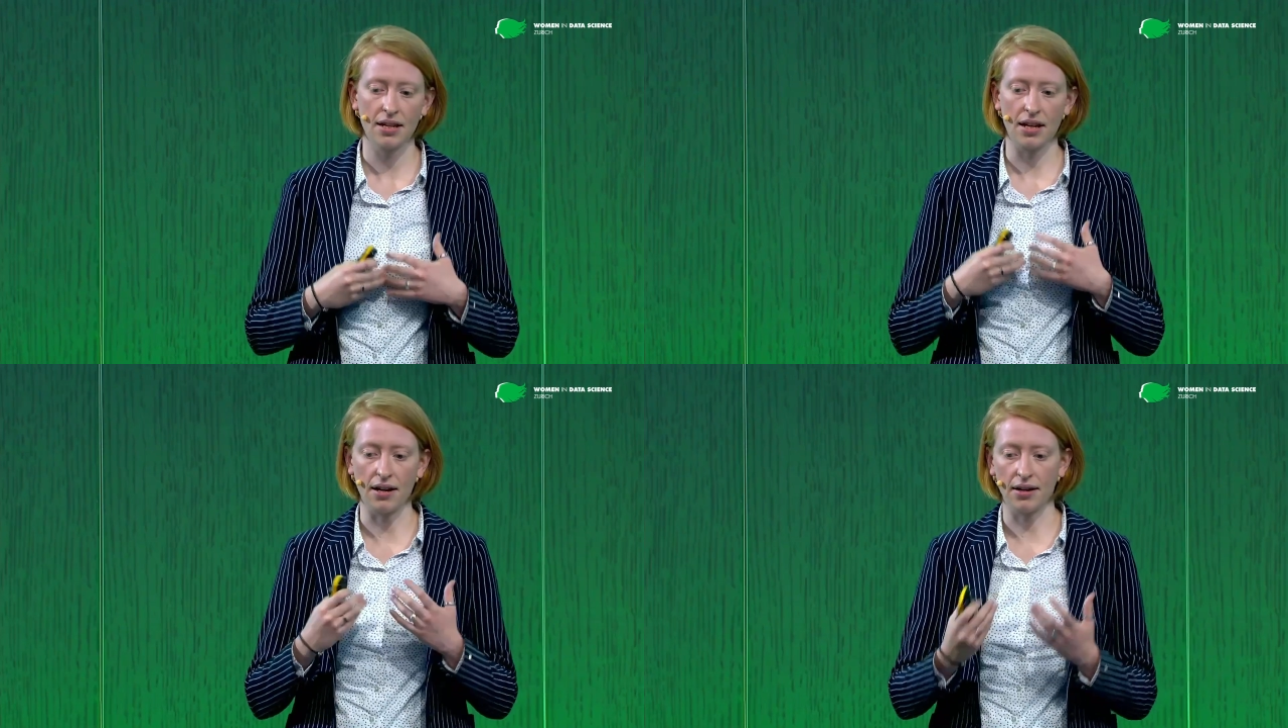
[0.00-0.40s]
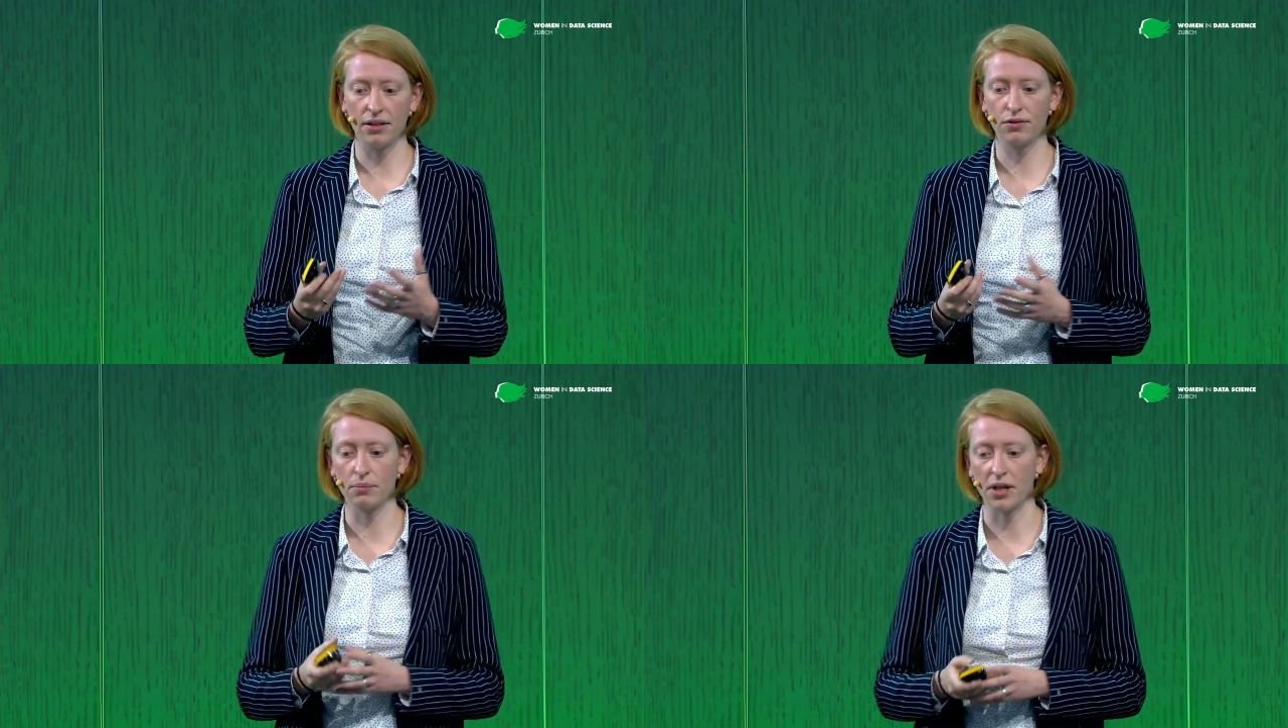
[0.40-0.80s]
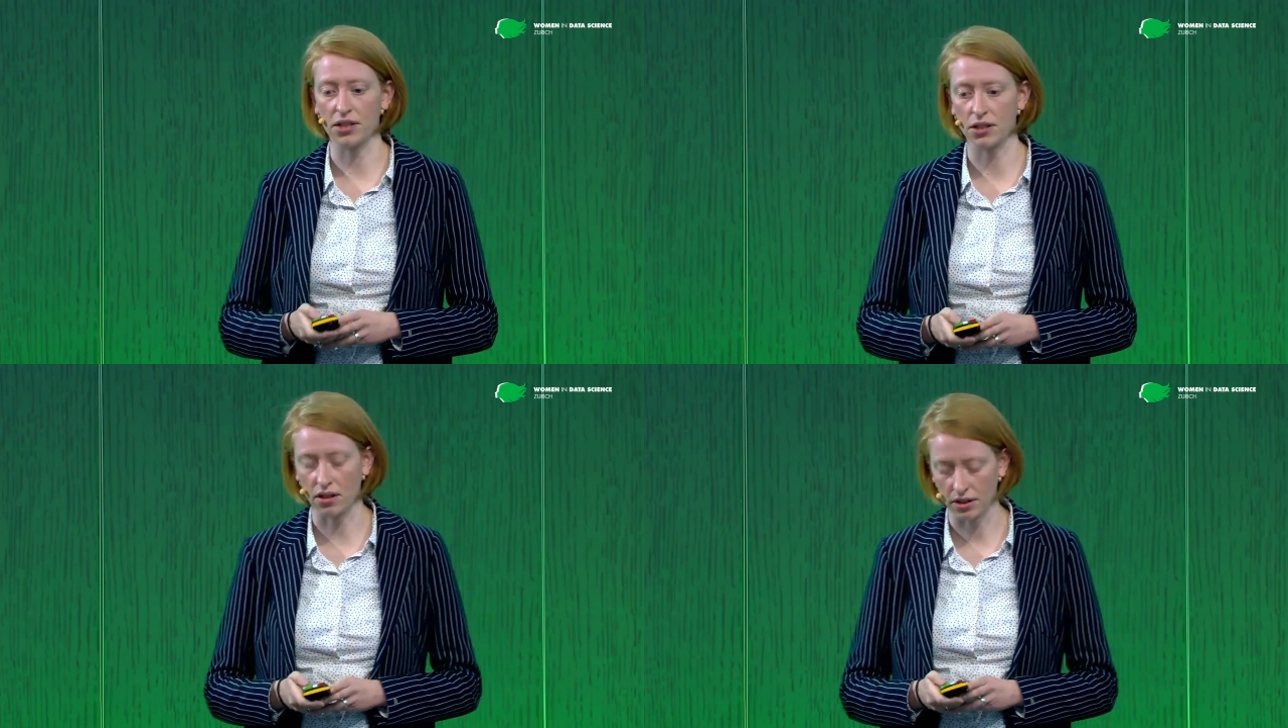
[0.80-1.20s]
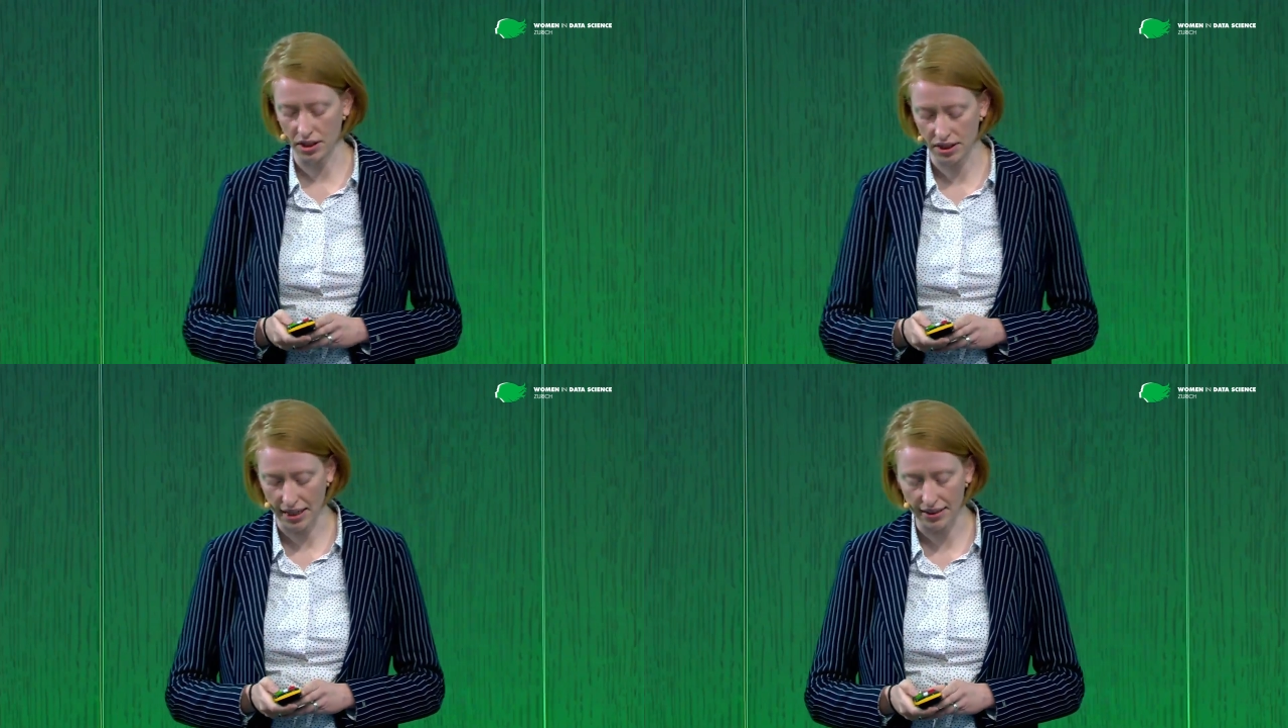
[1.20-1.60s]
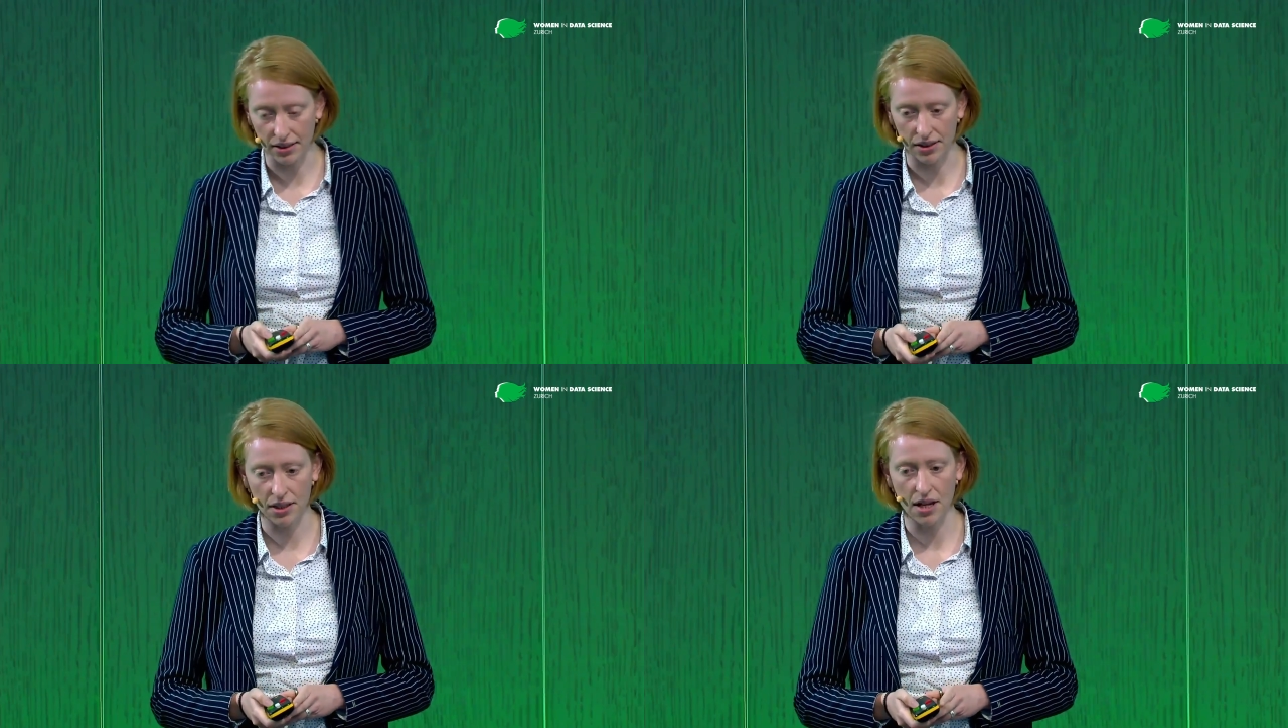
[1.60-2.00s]
uh, information on the
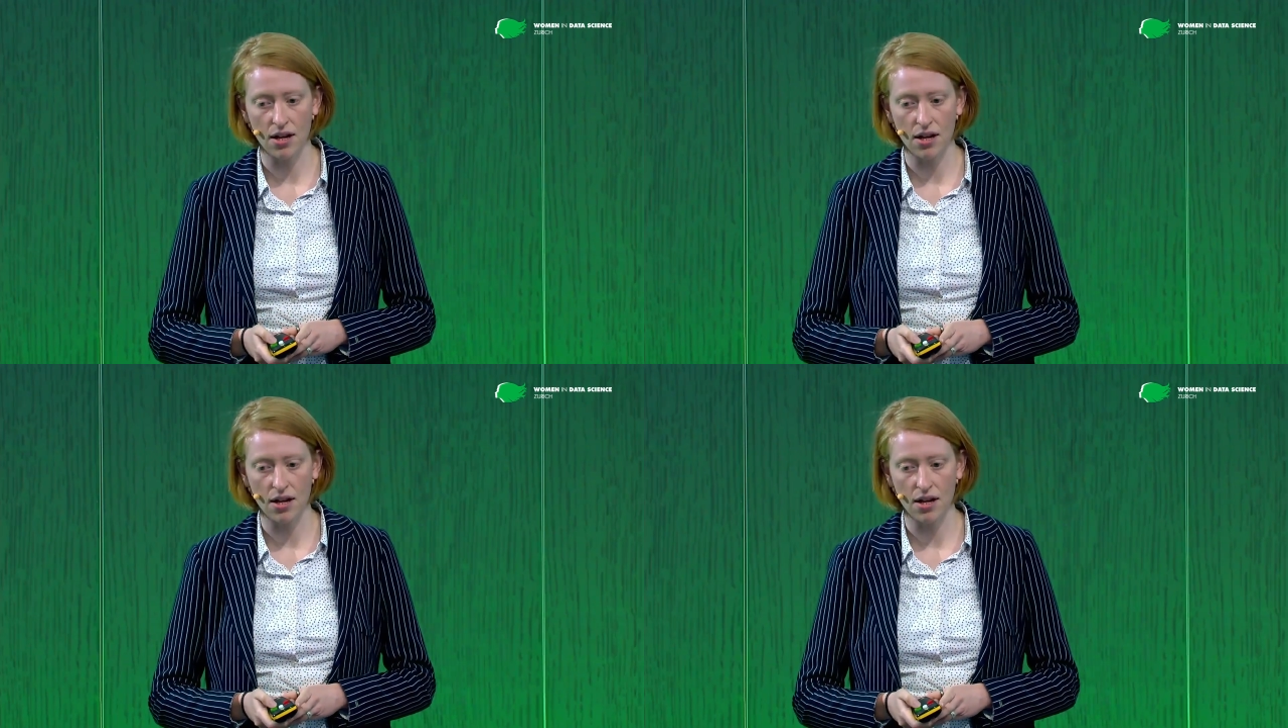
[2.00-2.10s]
status